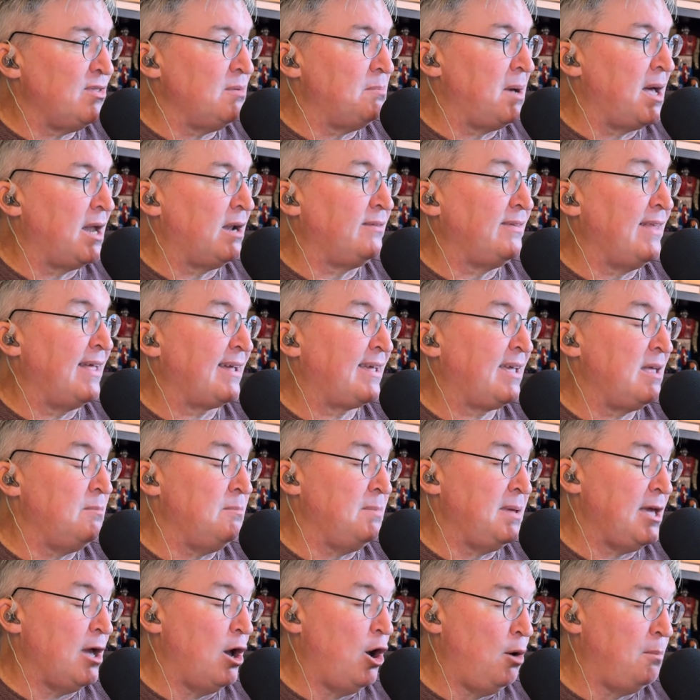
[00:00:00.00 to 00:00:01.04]
the bottleneck can
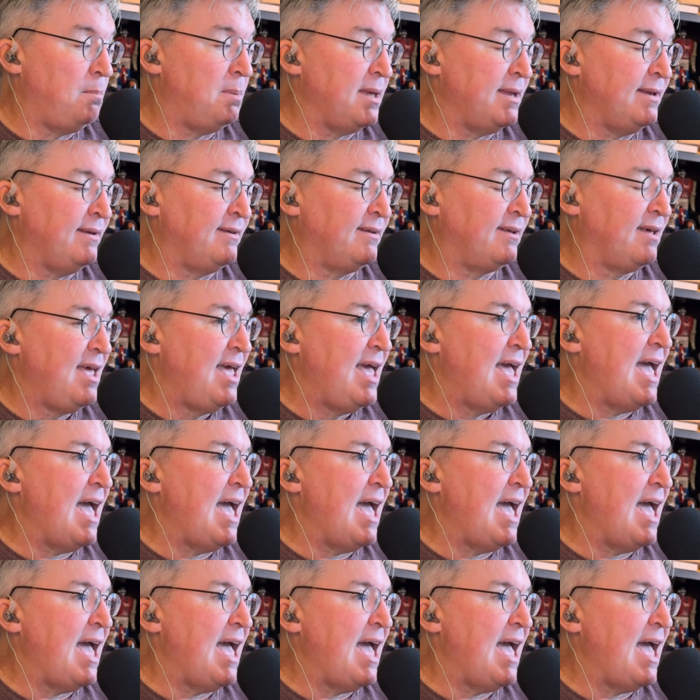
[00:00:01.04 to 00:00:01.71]
be opened,